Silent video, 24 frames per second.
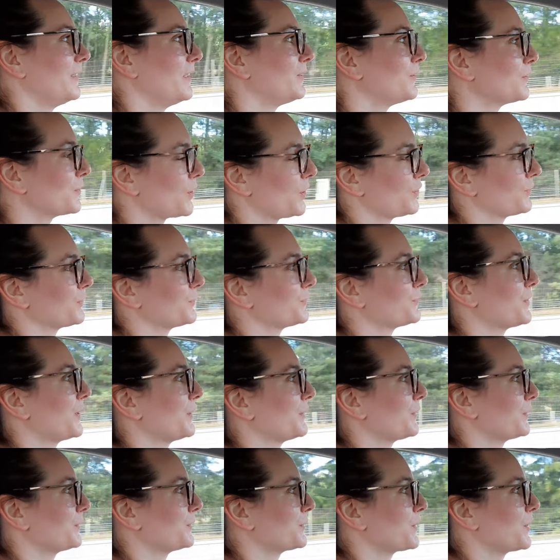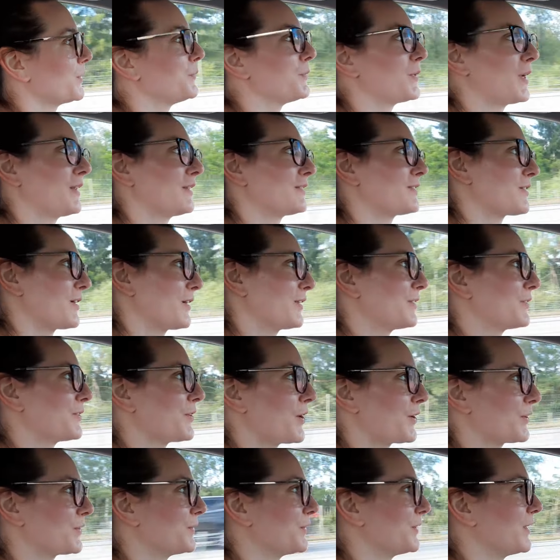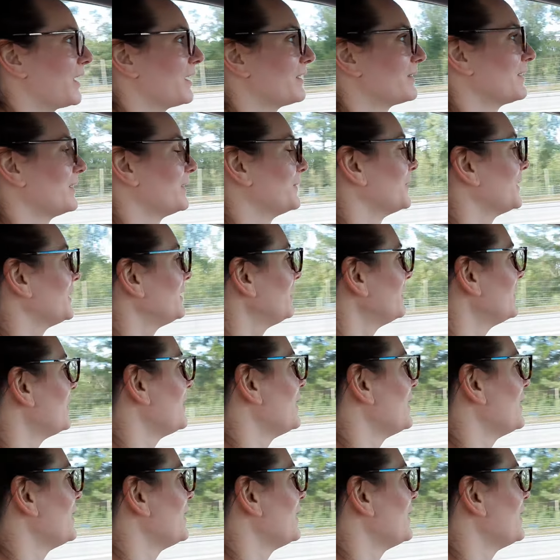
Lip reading: need to concentrate on the road, but I'll try to talk to you guys anyway.